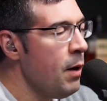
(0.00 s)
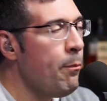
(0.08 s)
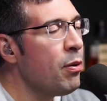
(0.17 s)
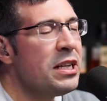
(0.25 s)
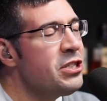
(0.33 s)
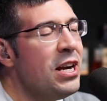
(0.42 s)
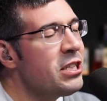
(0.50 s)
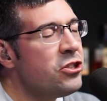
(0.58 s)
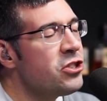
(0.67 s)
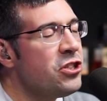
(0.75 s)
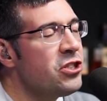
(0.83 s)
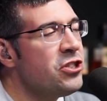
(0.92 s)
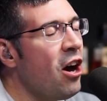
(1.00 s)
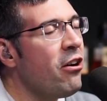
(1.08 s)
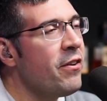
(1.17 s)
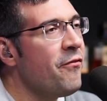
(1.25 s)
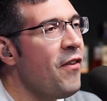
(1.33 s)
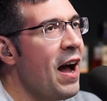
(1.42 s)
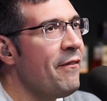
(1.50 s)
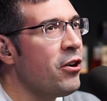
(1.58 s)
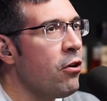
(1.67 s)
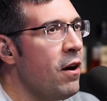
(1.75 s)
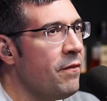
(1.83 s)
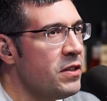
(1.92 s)
but it's not just the starting five on
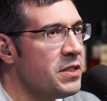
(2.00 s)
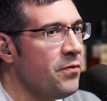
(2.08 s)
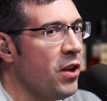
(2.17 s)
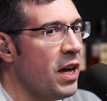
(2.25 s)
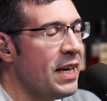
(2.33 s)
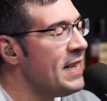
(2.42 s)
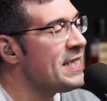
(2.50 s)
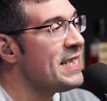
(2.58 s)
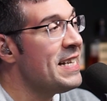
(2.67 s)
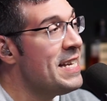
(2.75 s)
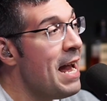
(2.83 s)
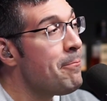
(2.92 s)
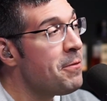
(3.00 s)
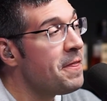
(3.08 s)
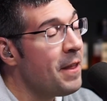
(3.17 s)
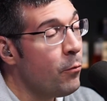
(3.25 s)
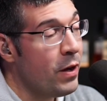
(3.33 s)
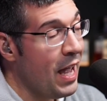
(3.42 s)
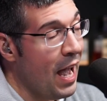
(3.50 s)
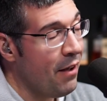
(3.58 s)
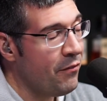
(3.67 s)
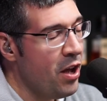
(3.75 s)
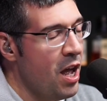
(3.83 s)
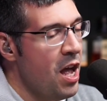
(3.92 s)
our offensive line. It's the depth that we have.